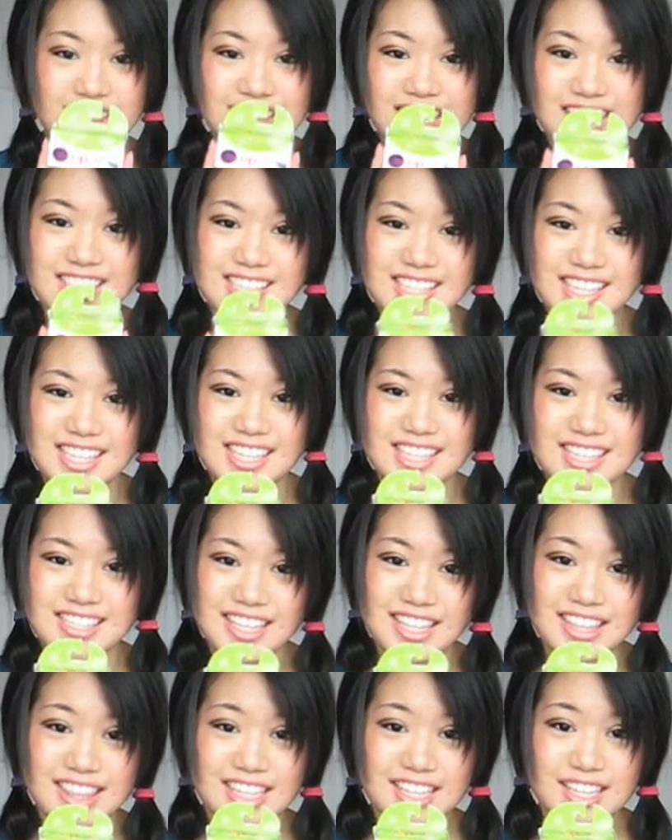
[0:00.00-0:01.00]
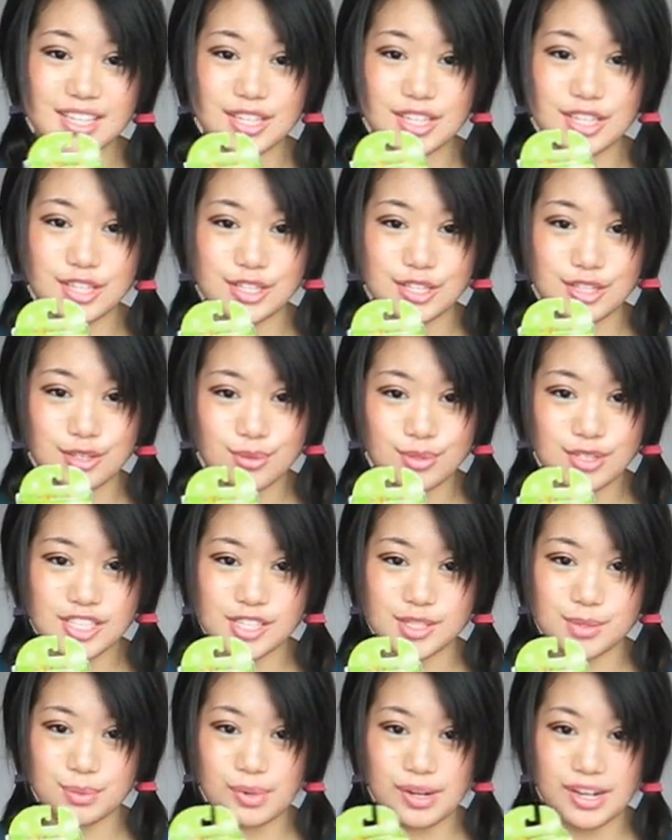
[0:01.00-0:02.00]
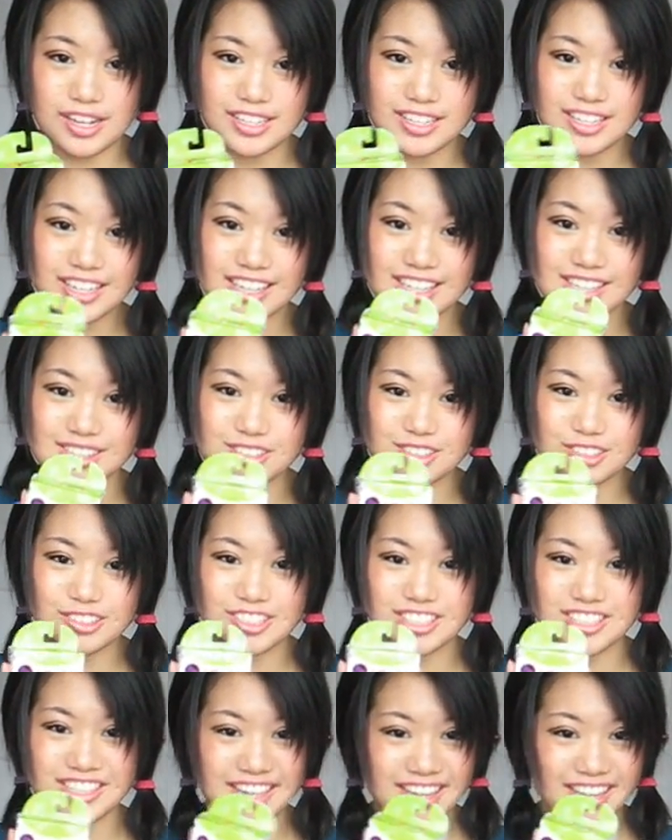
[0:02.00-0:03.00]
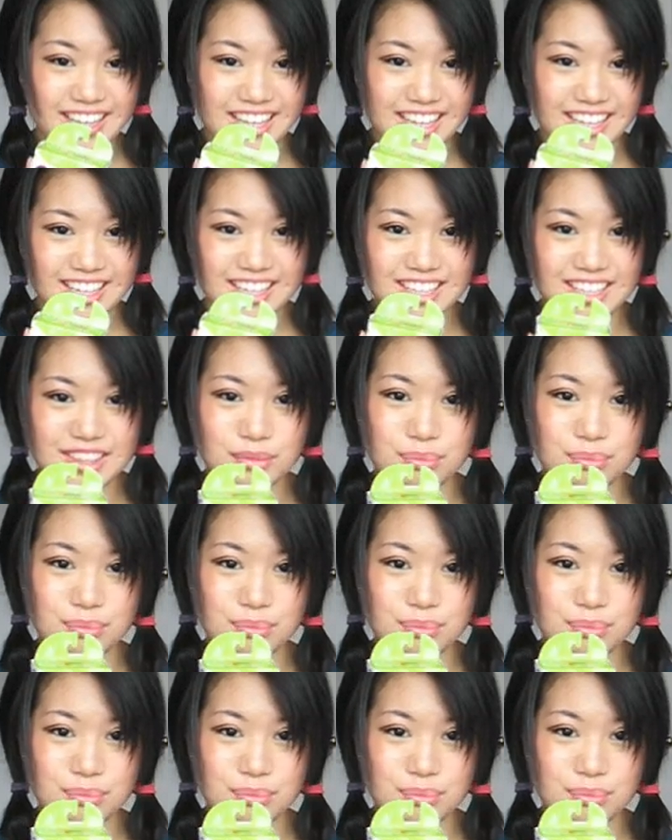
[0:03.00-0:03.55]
This is the cutest one. It's called Dinky.